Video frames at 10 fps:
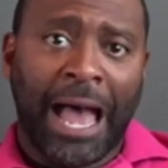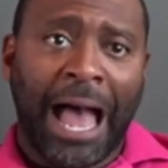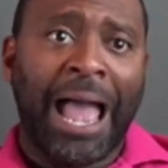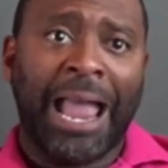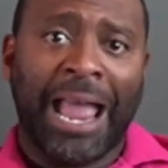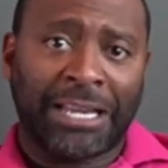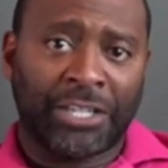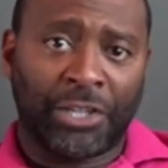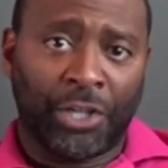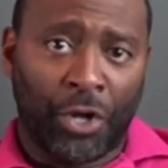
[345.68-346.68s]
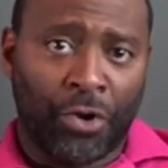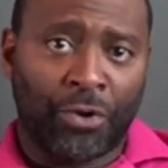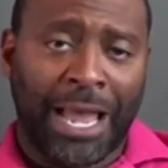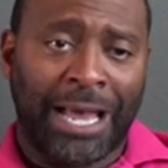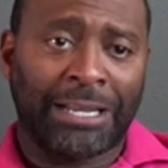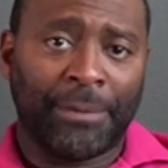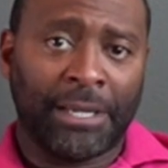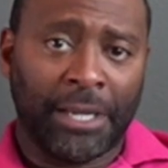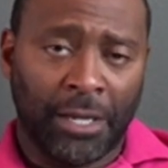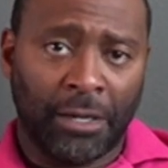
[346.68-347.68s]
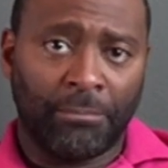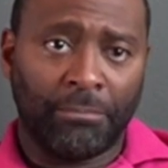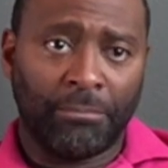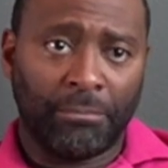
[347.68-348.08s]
I had to learn how to become